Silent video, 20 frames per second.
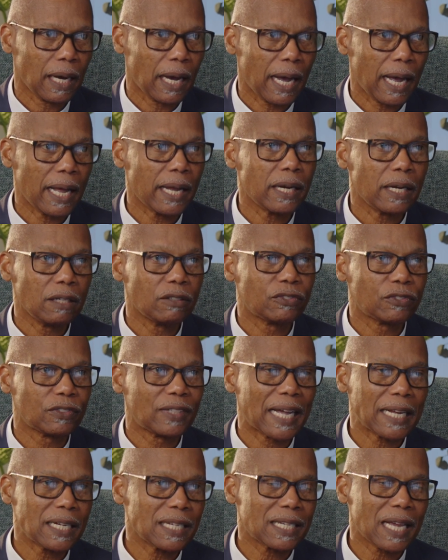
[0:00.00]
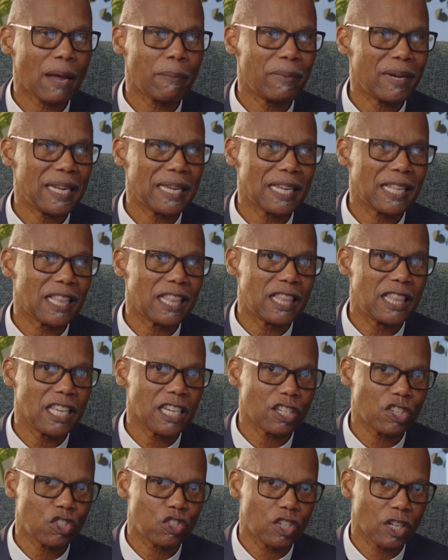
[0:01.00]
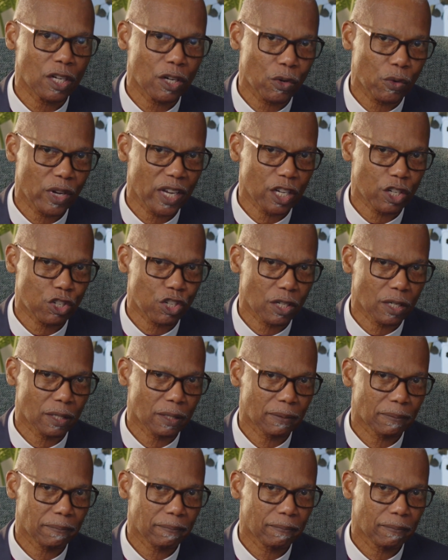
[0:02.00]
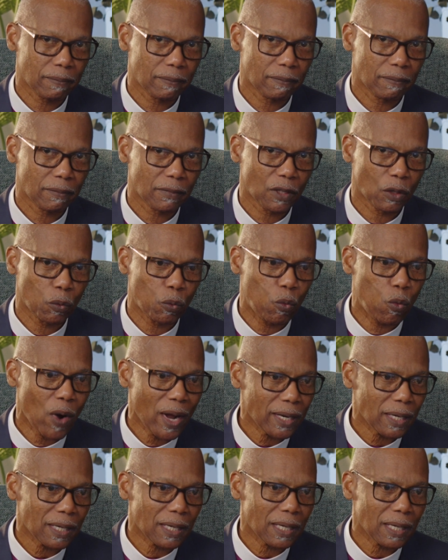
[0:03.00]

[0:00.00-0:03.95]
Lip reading: And if that is happening in this generation, what